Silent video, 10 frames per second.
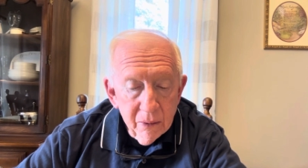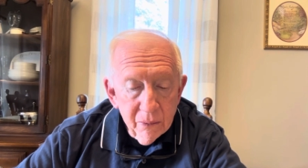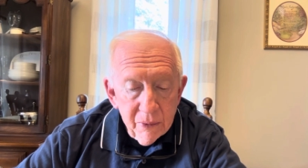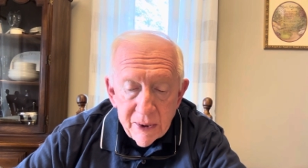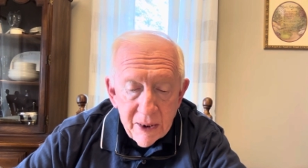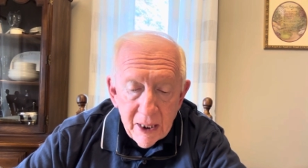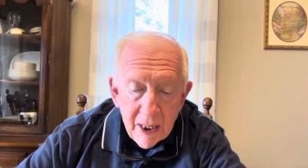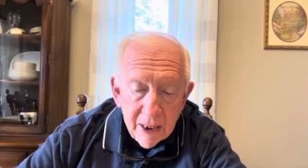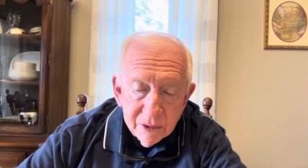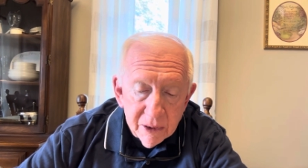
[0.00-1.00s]
We need
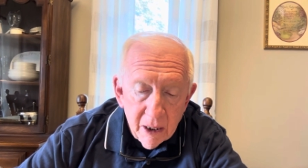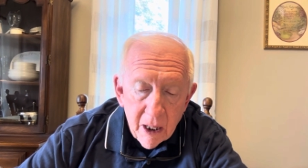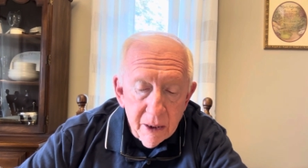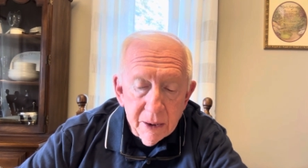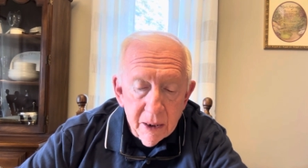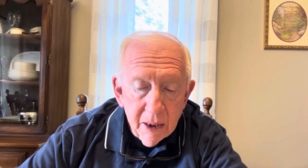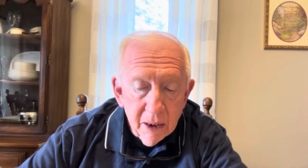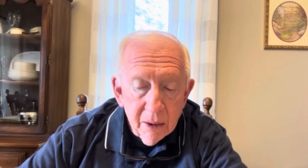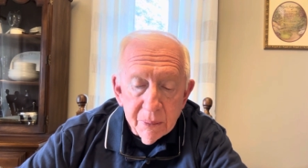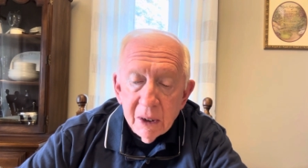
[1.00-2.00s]
to ask God to
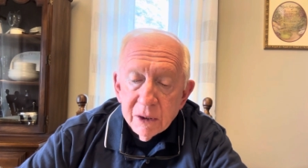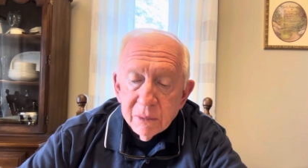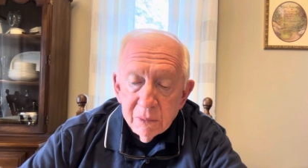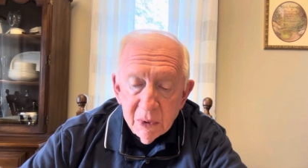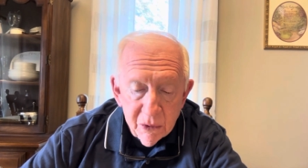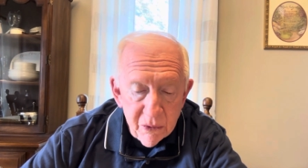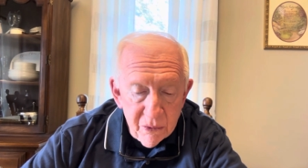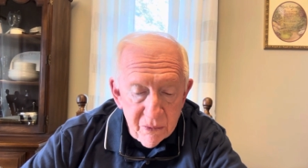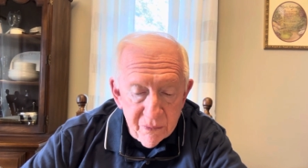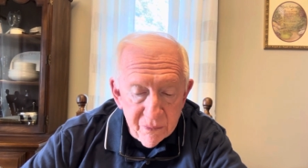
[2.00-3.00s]
help us
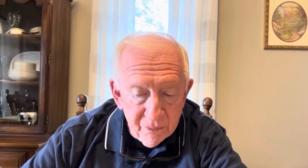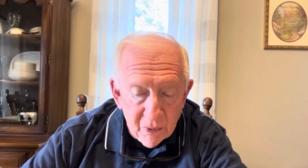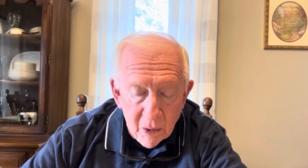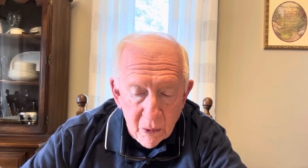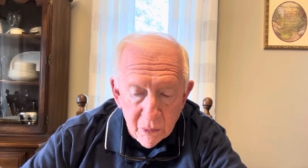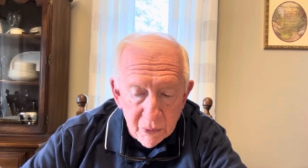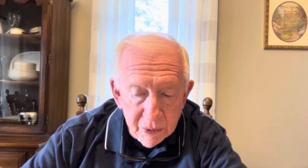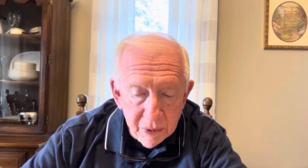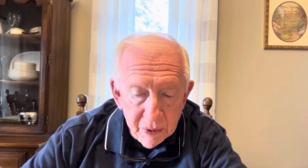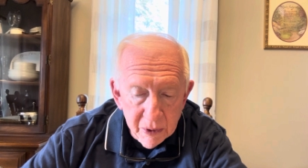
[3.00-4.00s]
move
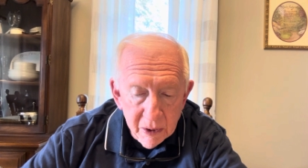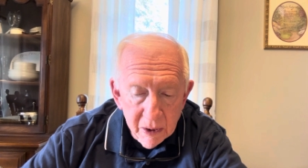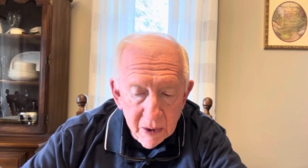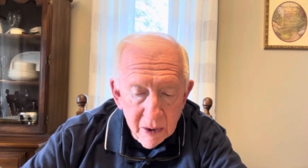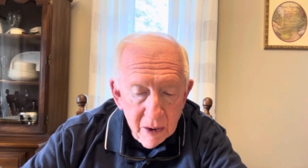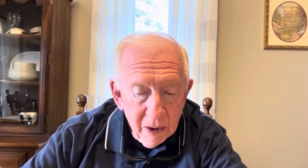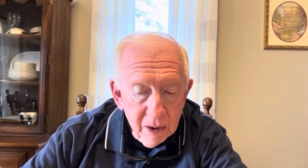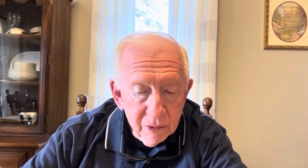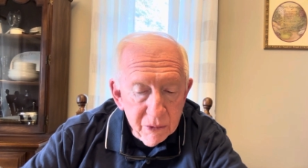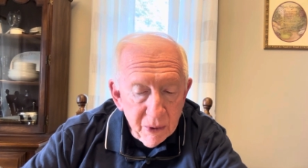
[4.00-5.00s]
forward,
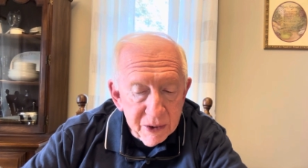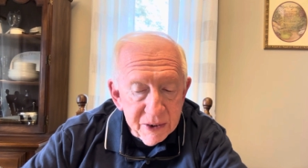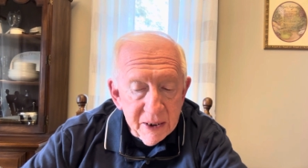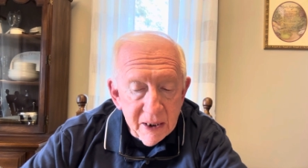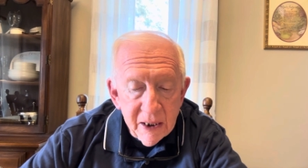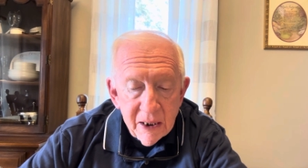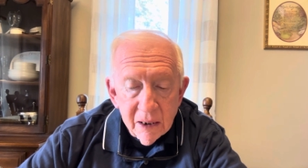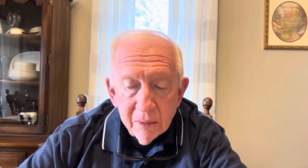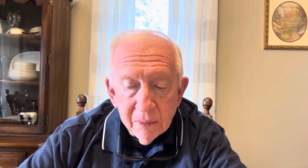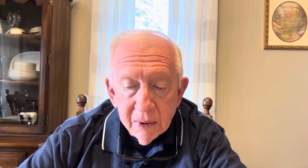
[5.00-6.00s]
trusting
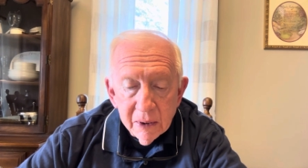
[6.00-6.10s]
Him.